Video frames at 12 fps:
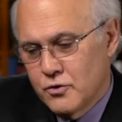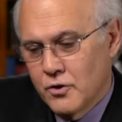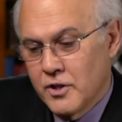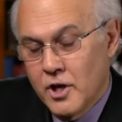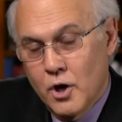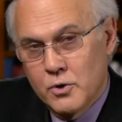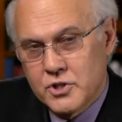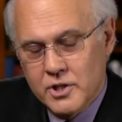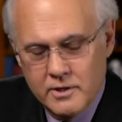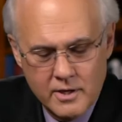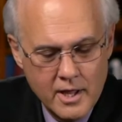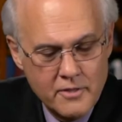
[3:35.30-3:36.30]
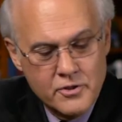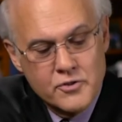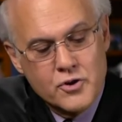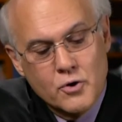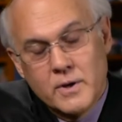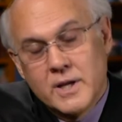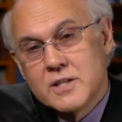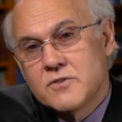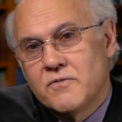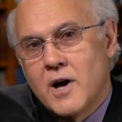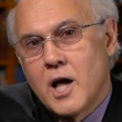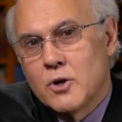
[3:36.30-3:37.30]
to the ocean than there is
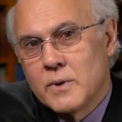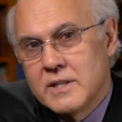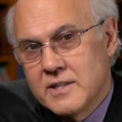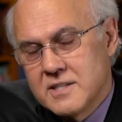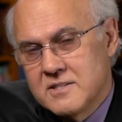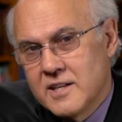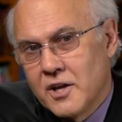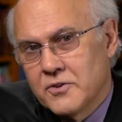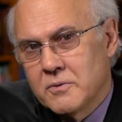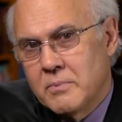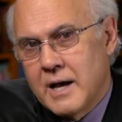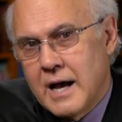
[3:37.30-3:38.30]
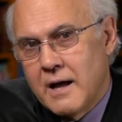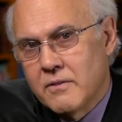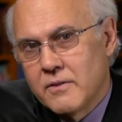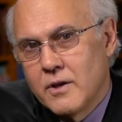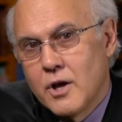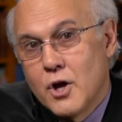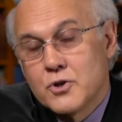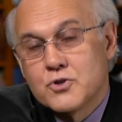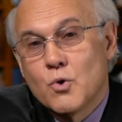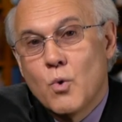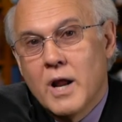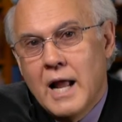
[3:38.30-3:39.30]
following this delta path.
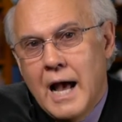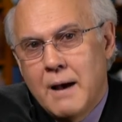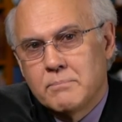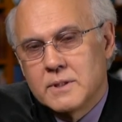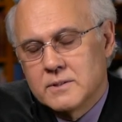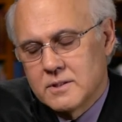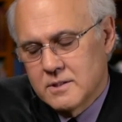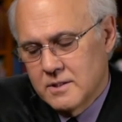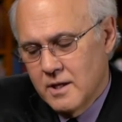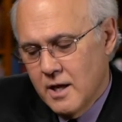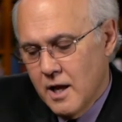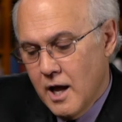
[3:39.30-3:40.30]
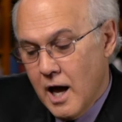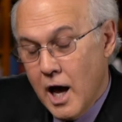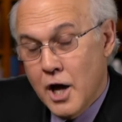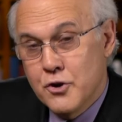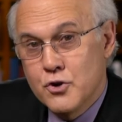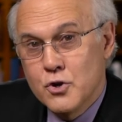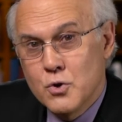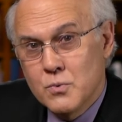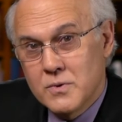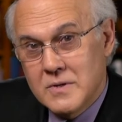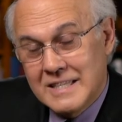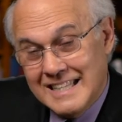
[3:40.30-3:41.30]
So what happens? A
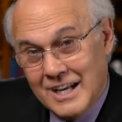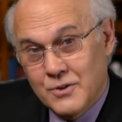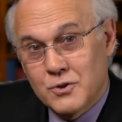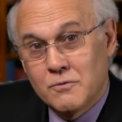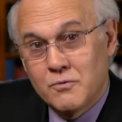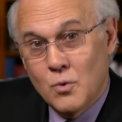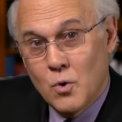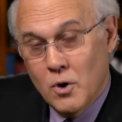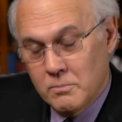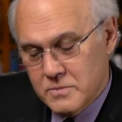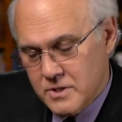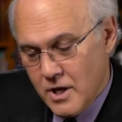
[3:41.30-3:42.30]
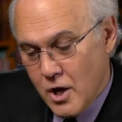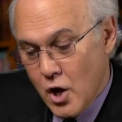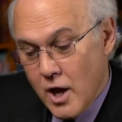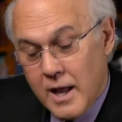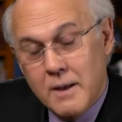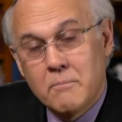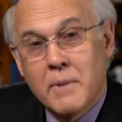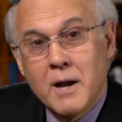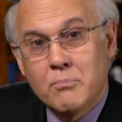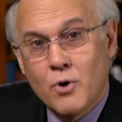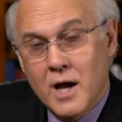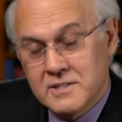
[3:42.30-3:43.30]
new delta forms by
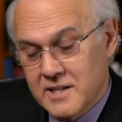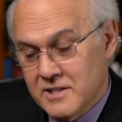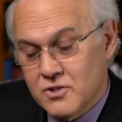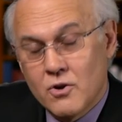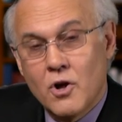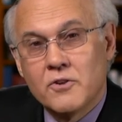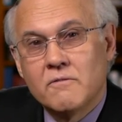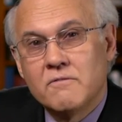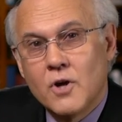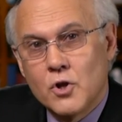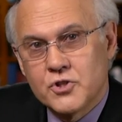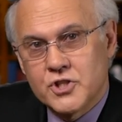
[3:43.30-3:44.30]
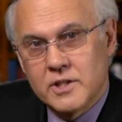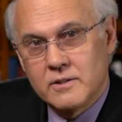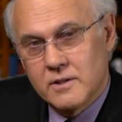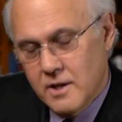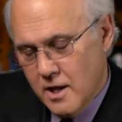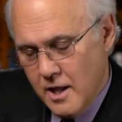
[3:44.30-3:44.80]
a process called avulsion.